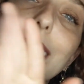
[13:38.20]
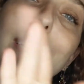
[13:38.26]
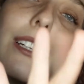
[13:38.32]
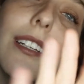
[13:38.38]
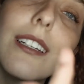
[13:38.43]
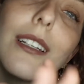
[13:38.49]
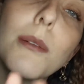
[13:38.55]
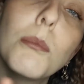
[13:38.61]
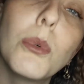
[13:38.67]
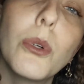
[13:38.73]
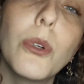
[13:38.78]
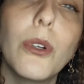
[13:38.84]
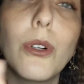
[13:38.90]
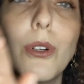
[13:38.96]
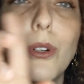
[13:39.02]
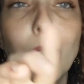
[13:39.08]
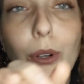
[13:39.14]
pull
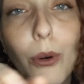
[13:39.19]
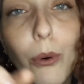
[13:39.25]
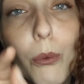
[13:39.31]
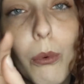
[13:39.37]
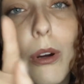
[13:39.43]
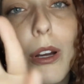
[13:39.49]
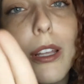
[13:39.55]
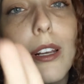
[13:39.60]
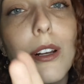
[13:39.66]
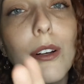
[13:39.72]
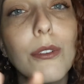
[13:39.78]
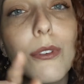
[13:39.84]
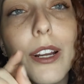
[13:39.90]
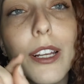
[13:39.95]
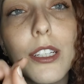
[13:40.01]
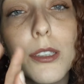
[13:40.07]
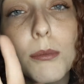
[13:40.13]
one random
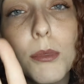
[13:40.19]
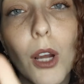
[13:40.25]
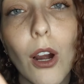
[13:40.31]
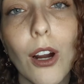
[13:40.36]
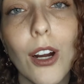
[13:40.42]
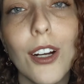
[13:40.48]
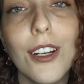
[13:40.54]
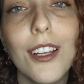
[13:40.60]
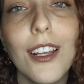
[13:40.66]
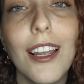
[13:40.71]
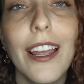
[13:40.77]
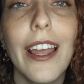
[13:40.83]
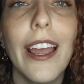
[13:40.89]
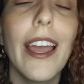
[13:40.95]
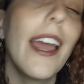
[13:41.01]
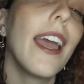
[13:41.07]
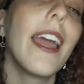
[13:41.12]
card,
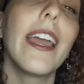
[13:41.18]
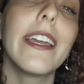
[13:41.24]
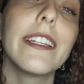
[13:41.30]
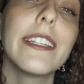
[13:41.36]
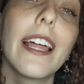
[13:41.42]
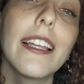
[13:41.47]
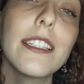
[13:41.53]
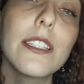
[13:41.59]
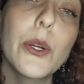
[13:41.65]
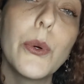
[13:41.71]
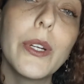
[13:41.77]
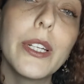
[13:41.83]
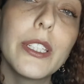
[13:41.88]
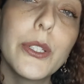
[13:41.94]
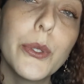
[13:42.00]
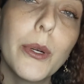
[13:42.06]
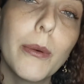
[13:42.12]
and that's going to
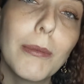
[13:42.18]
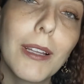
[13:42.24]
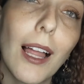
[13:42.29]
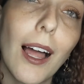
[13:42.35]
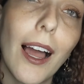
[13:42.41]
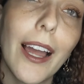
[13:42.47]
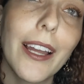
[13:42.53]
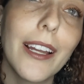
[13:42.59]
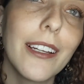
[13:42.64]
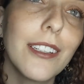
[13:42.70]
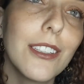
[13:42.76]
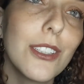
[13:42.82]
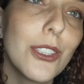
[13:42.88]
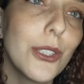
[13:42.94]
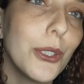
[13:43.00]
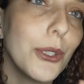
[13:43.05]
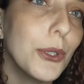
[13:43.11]
apply
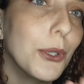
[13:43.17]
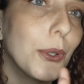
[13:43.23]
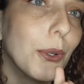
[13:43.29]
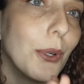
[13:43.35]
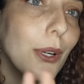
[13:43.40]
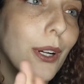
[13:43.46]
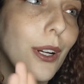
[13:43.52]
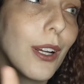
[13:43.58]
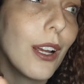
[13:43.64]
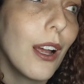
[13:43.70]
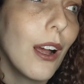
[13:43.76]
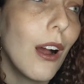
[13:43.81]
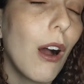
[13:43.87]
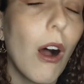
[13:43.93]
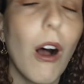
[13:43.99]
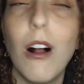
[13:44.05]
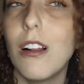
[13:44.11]
to all
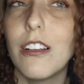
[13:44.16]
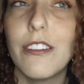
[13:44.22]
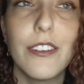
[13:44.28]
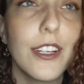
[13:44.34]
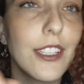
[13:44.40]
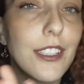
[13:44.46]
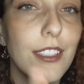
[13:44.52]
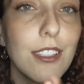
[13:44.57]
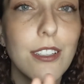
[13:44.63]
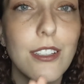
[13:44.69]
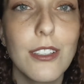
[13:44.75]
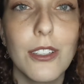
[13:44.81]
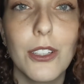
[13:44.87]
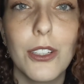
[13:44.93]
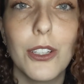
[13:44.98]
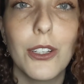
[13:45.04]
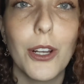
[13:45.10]
of us, no
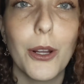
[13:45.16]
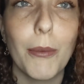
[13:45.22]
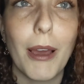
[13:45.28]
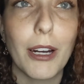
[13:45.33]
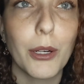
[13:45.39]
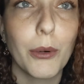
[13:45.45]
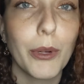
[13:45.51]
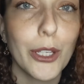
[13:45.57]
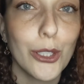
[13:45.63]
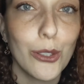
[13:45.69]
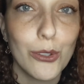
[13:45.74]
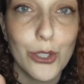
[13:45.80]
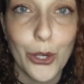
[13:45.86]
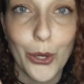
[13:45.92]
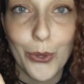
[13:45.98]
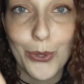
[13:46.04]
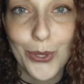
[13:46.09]
matter what you chose,
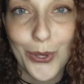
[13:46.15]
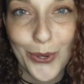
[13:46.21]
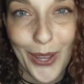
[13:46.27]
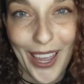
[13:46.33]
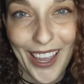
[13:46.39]
okay?